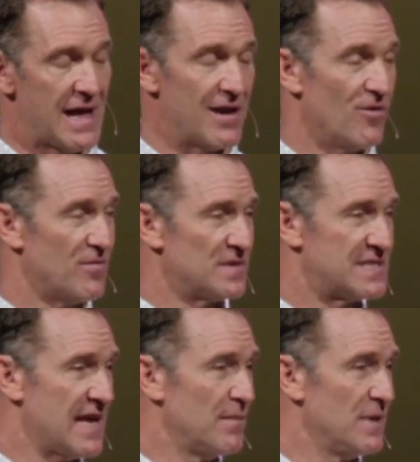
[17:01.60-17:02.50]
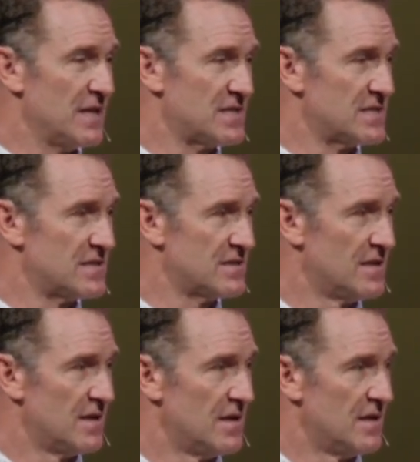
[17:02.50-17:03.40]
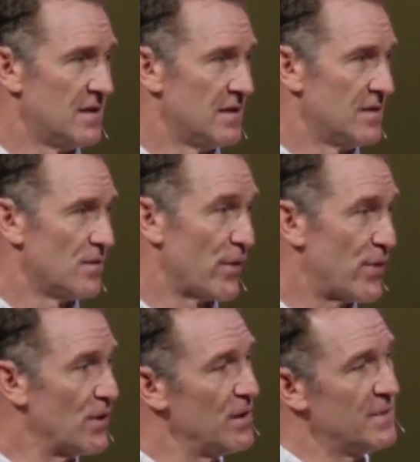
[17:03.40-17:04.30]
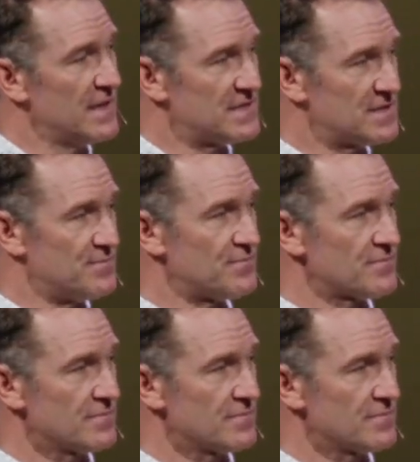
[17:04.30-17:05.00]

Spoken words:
I don't know if it's 10 minutes or 30 minutes,